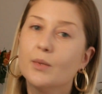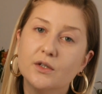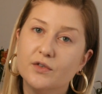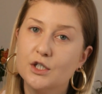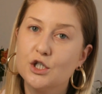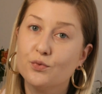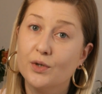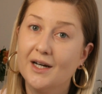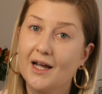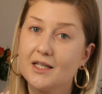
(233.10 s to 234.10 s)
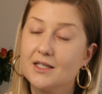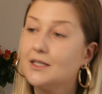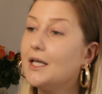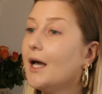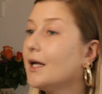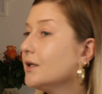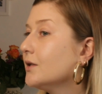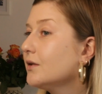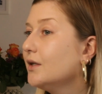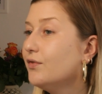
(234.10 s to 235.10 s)
But the finish is really nice
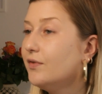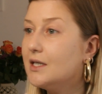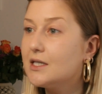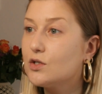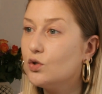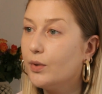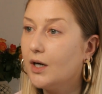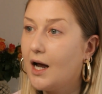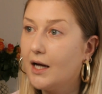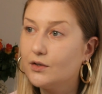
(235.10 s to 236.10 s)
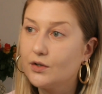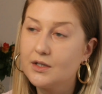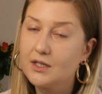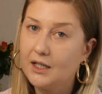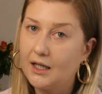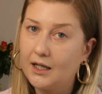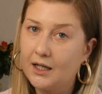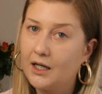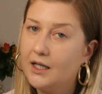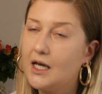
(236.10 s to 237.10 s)
and it feels super light on the skin.